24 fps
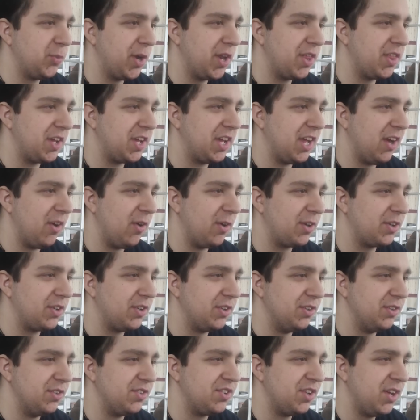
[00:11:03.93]
one of the
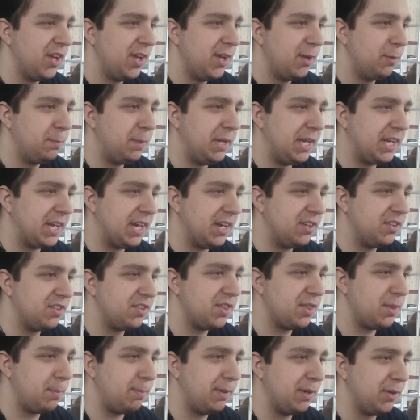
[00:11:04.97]
characters
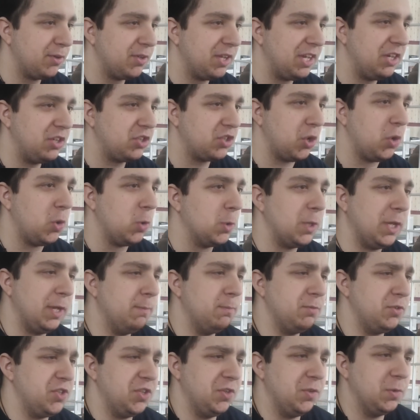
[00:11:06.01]
because the building told
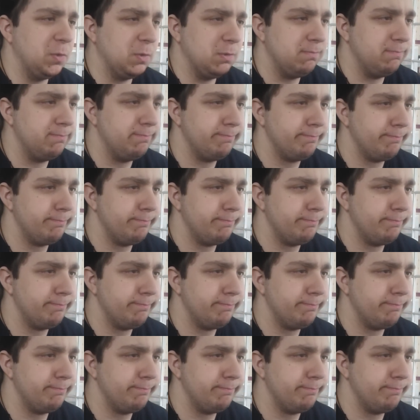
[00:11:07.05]
him to.